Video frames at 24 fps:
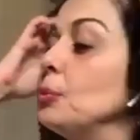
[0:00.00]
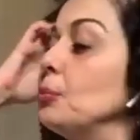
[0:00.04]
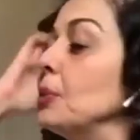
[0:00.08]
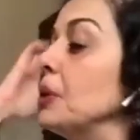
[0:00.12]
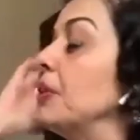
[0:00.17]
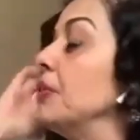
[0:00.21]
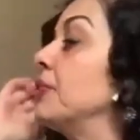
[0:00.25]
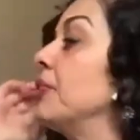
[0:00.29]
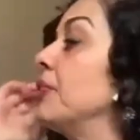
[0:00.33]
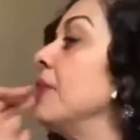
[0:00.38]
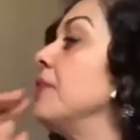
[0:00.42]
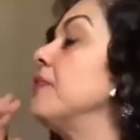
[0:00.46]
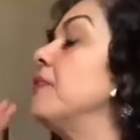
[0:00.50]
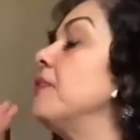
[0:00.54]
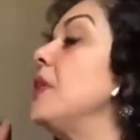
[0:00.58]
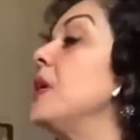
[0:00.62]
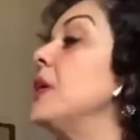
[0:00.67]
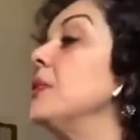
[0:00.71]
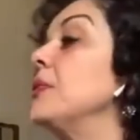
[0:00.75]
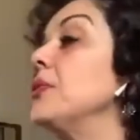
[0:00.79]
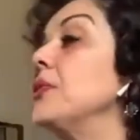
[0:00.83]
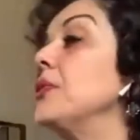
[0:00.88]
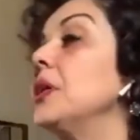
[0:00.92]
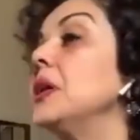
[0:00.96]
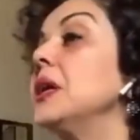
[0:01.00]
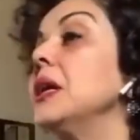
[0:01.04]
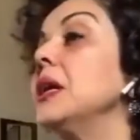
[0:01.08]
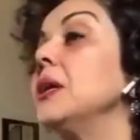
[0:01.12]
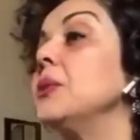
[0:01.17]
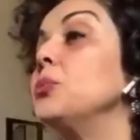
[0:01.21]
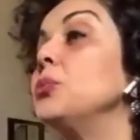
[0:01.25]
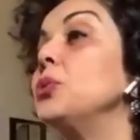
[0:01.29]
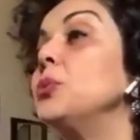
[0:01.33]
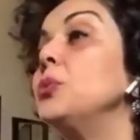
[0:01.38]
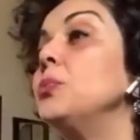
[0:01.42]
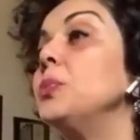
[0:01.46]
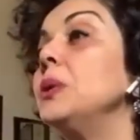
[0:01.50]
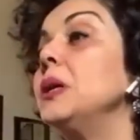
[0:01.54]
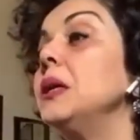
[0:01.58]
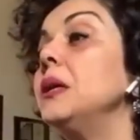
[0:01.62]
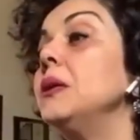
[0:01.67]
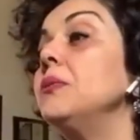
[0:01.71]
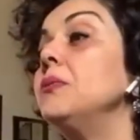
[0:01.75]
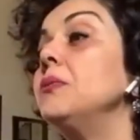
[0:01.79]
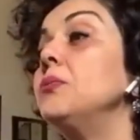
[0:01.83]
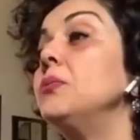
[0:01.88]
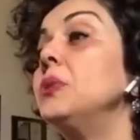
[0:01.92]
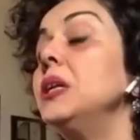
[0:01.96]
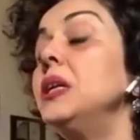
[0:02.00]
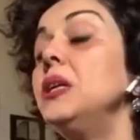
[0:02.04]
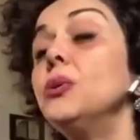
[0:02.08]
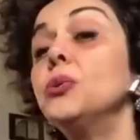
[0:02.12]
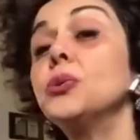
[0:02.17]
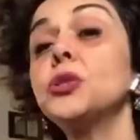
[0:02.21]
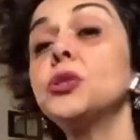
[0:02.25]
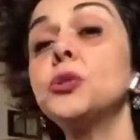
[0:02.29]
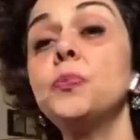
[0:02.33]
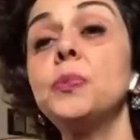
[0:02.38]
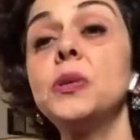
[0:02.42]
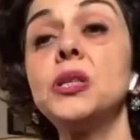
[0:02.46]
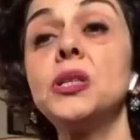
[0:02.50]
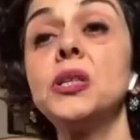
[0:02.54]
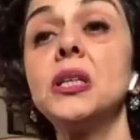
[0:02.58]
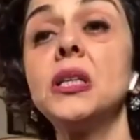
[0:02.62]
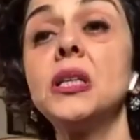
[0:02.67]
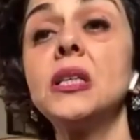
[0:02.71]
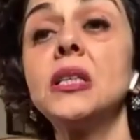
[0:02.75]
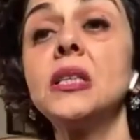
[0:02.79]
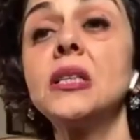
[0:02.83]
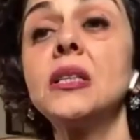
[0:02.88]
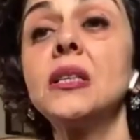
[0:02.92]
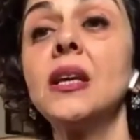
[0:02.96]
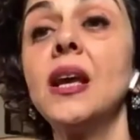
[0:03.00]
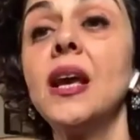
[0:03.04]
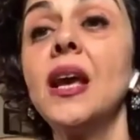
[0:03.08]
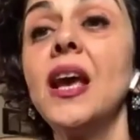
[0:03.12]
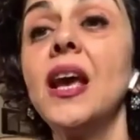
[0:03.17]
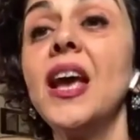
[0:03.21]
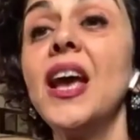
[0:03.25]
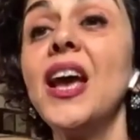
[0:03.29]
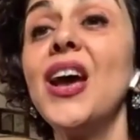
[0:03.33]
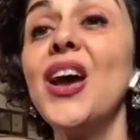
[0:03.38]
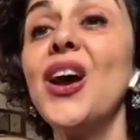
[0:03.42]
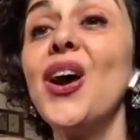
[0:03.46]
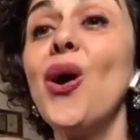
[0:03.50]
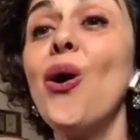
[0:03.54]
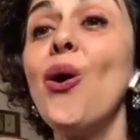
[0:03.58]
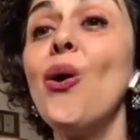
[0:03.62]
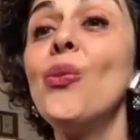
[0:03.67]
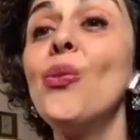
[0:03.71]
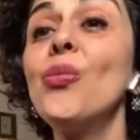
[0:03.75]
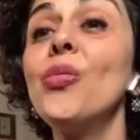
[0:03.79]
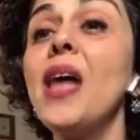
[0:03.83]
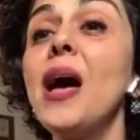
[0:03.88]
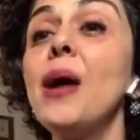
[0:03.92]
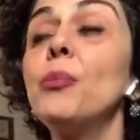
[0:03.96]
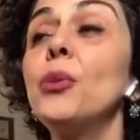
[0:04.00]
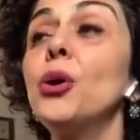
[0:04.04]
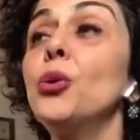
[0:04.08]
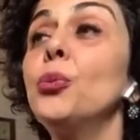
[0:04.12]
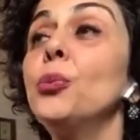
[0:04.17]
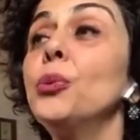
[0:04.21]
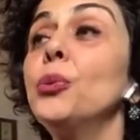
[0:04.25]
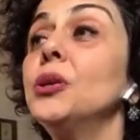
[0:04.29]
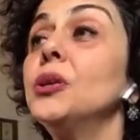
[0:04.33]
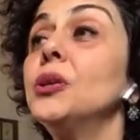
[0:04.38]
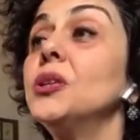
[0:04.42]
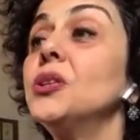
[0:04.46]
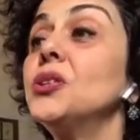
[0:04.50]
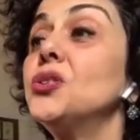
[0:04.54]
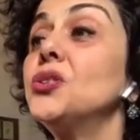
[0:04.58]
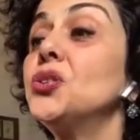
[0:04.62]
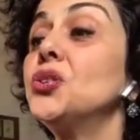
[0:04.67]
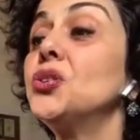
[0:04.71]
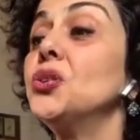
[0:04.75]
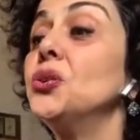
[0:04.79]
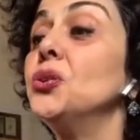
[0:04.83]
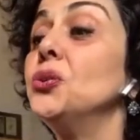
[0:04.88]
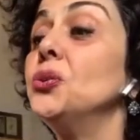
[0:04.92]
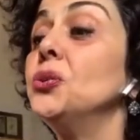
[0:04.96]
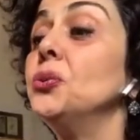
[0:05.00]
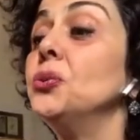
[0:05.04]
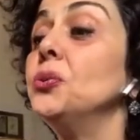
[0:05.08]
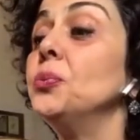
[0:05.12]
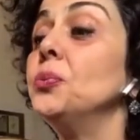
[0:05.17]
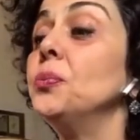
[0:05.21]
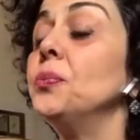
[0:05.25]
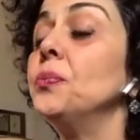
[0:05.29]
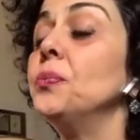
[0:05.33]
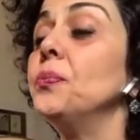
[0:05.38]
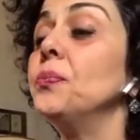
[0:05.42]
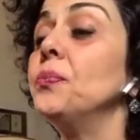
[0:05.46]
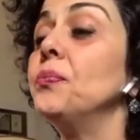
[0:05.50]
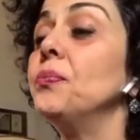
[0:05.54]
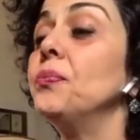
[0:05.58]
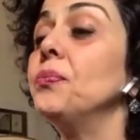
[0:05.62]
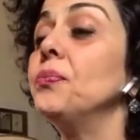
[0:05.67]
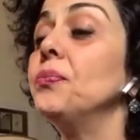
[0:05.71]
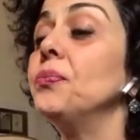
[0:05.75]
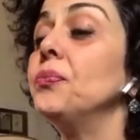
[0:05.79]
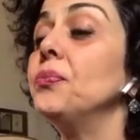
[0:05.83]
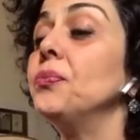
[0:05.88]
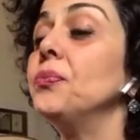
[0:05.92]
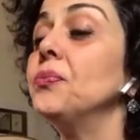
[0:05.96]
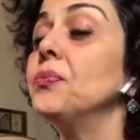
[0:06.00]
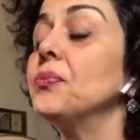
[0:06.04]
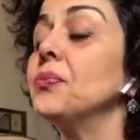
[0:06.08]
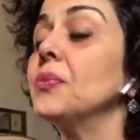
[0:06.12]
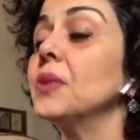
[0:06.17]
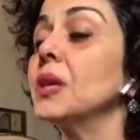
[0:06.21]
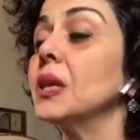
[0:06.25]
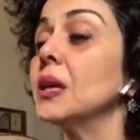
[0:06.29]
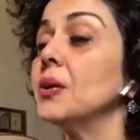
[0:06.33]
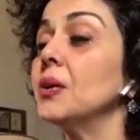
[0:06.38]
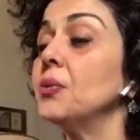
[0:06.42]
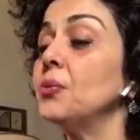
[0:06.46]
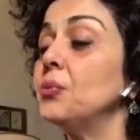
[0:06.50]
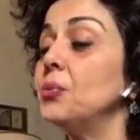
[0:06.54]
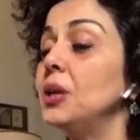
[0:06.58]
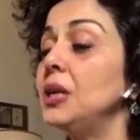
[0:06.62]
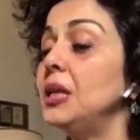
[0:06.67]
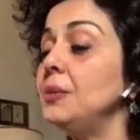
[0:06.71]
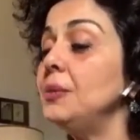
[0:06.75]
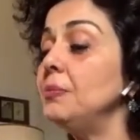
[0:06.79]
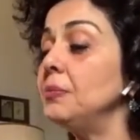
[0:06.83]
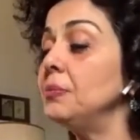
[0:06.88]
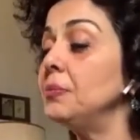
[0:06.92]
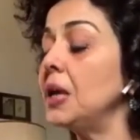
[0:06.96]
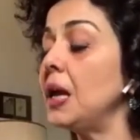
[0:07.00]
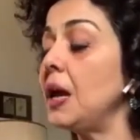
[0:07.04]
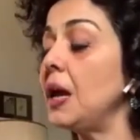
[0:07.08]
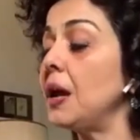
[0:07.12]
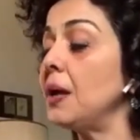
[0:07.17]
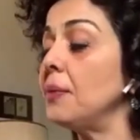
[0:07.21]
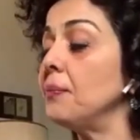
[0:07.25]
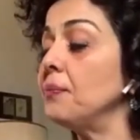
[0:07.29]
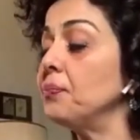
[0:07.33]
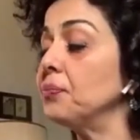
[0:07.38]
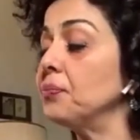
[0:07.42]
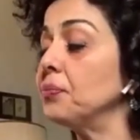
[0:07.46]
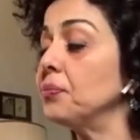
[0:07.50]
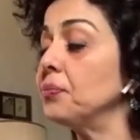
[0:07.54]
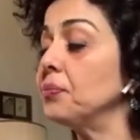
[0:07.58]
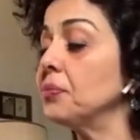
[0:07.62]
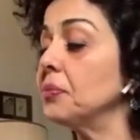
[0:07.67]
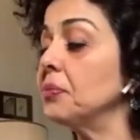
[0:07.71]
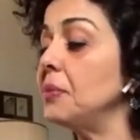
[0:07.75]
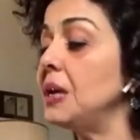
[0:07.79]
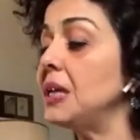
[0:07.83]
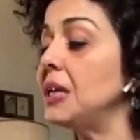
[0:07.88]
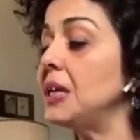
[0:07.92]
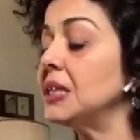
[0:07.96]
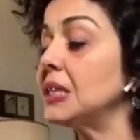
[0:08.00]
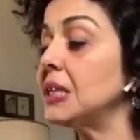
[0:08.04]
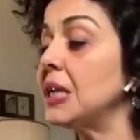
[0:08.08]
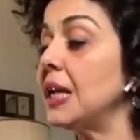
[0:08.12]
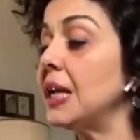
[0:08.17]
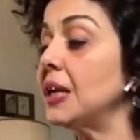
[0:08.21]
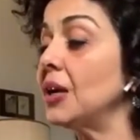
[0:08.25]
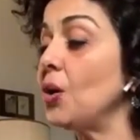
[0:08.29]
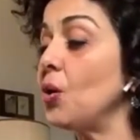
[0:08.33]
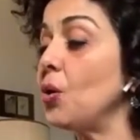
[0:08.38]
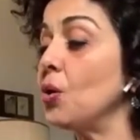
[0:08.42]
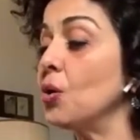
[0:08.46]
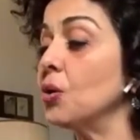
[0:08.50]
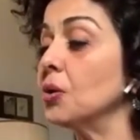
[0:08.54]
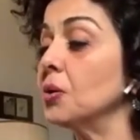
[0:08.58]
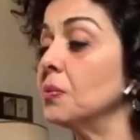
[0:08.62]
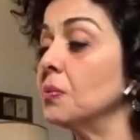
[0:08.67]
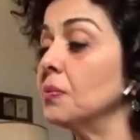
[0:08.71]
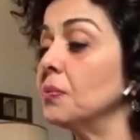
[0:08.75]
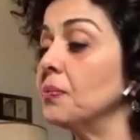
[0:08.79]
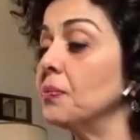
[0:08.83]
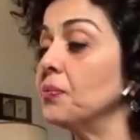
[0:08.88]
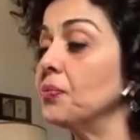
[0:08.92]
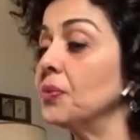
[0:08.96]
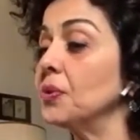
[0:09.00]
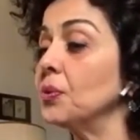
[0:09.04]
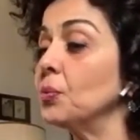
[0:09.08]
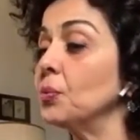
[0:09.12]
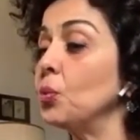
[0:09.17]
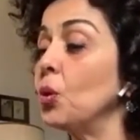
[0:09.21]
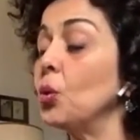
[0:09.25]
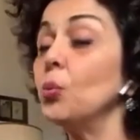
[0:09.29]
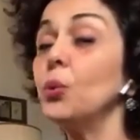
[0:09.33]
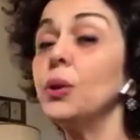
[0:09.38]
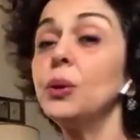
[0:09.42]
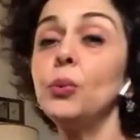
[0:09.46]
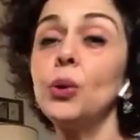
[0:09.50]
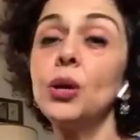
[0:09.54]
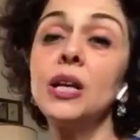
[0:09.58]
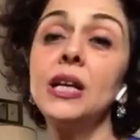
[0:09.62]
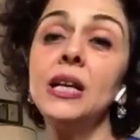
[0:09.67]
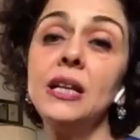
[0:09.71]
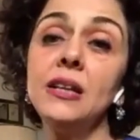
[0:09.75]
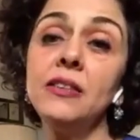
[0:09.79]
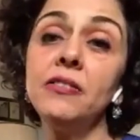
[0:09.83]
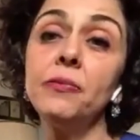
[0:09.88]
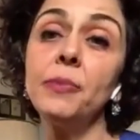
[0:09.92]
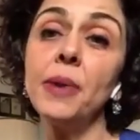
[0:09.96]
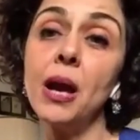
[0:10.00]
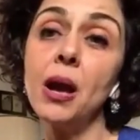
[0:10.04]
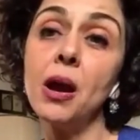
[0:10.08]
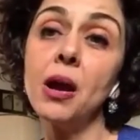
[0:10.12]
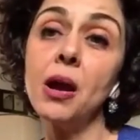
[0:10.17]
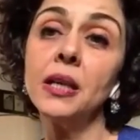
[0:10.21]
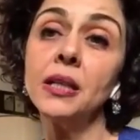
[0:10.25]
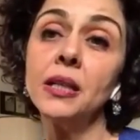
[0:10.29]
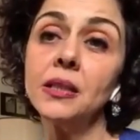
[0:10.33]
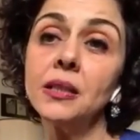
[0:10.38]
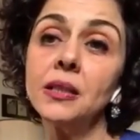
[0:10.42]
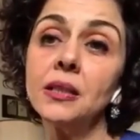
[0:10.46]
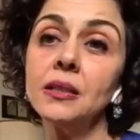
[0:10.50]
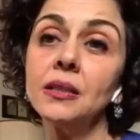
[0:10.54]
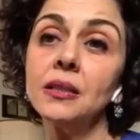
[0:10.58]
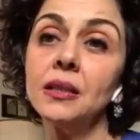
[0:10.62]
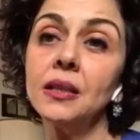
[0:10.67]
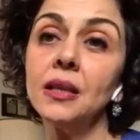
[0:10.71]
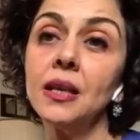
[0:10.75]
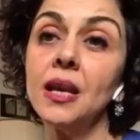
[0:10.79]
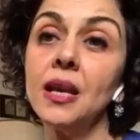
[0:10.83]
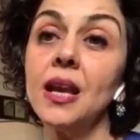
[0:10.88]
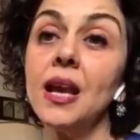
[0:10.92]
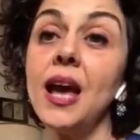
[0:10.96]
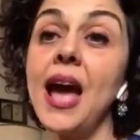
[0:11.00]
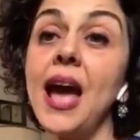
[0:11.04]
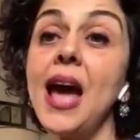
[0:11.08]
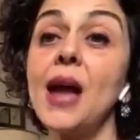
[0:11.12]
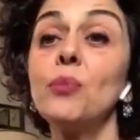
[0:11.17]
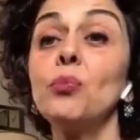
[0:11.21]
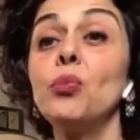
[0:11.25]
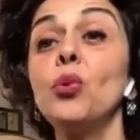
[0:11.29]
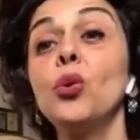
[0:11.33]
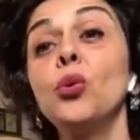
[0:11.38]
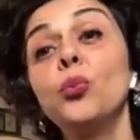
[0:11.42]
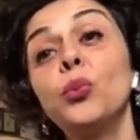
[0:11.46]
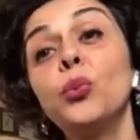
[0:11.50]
because I felt that it would be really auspicious on that moment to really um, meditate on what we want to leave behind and what